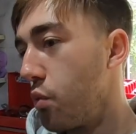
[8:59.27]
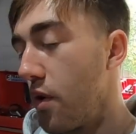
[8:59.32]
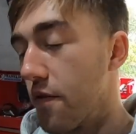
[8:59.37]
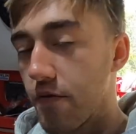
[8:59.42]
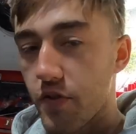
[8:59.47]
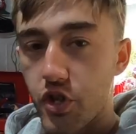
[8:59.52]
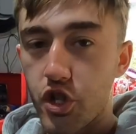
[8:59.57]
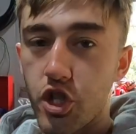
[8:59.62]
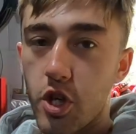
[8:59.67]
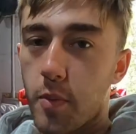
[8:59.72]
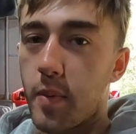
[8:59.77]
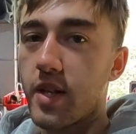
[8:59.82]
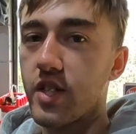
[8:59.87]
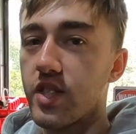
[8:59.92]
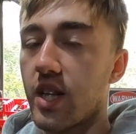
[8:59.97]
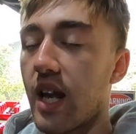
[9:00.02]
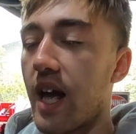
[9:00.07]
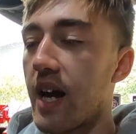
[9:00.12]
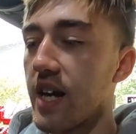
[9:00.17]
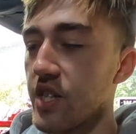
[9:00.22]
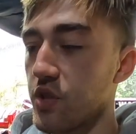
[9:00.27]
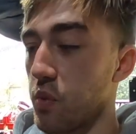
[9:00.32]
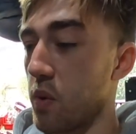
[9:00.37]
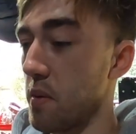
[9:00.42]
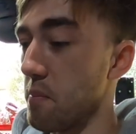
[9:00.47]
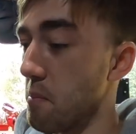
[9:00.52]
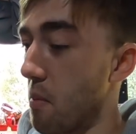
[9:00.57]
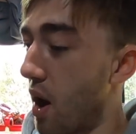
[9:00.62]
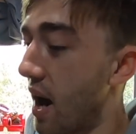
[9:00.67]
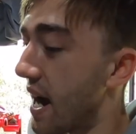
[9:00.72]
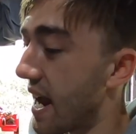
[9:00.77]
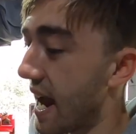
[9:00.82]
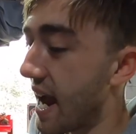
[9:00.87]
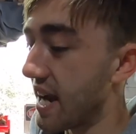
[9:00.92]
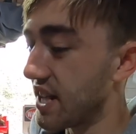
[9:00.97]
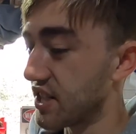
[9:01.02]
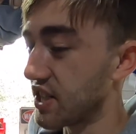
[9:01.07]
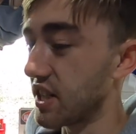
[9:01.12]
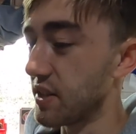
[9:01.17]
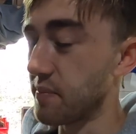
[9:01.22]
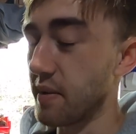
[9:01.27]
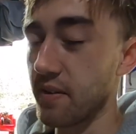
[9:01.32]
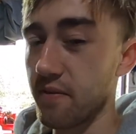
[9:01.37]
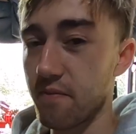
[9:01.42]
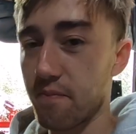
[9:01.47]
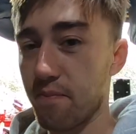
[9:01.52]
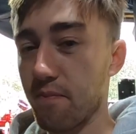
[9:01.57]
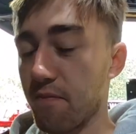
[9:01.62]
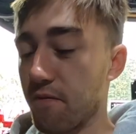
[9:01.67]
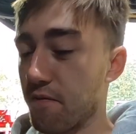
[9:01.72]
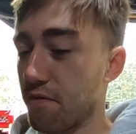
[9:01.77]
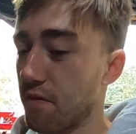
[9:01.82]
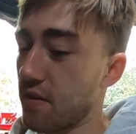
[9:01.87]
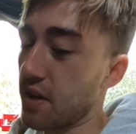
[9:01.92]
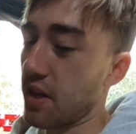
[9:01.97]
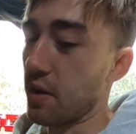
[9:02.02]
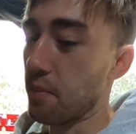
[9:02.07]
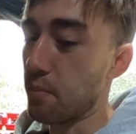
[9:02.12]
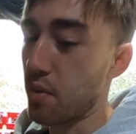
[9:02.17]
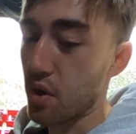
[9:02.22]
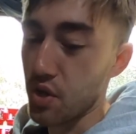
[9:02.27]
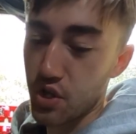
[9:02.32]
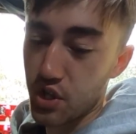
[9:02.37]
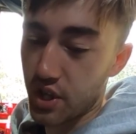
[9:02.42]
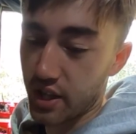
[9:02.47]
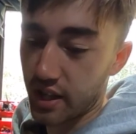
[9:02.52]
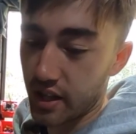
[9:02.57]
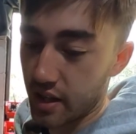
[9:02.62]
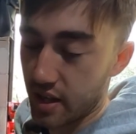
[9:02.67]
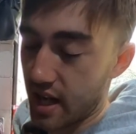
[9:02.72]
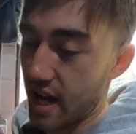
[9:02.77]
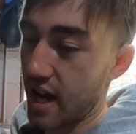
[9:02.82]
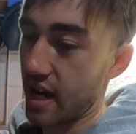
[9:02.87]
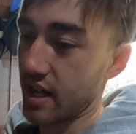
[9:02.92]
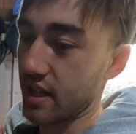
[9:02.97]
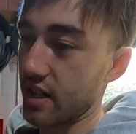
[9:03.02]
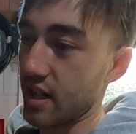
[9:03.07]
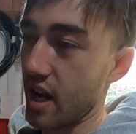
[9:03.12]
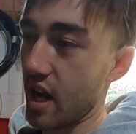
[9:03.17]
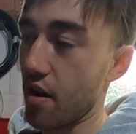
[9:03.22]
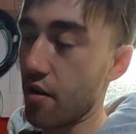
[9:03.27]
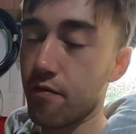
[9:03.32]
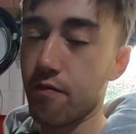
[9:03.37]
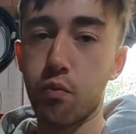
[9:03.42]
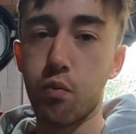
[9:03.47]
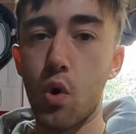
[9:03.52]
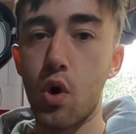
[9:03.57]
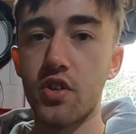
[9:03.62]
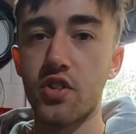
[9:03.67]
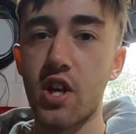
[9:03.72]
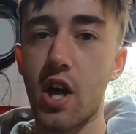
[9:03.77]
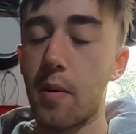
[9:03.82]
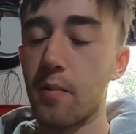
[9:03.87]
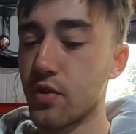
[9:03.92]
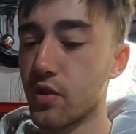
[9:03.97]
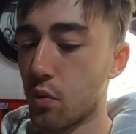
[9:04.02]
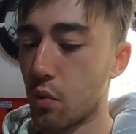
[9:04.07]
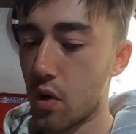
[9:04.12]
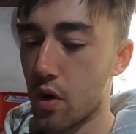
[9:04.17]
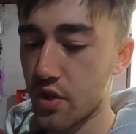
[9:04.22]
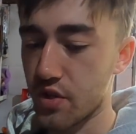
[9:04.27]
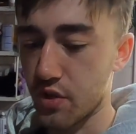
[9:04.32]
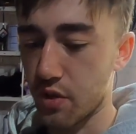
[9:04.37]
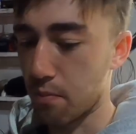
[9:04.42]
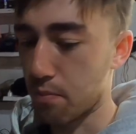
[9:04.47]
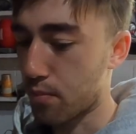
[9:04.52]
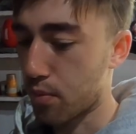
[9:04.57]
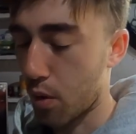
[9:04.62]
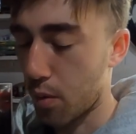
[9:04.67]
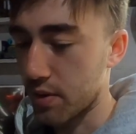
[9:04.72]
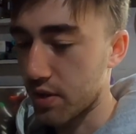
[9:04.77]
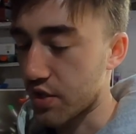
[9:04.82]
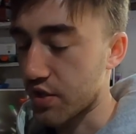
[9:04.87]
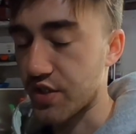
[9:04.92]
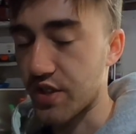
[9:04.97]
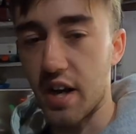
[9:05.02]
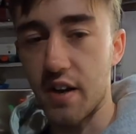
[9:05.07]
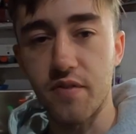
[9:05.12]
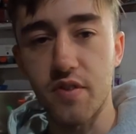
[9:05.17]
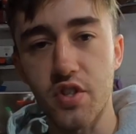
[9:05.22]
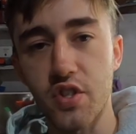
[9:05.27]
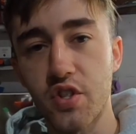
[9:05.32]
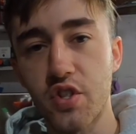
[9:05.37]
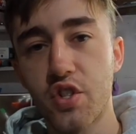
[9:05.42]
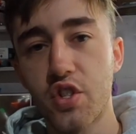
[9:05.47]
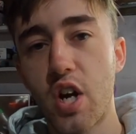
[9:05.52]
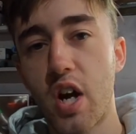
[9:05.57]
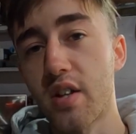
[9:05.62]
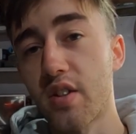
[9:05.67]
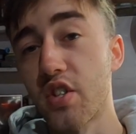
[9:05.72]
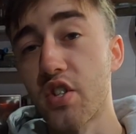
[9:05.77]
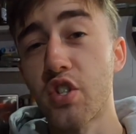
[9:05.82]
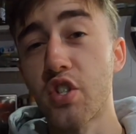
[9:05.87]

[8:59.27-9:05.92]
with the shipping delays, we might actually be friggin' pushing it, and if worse comes to worse, I'm probably just gonna have to chuck the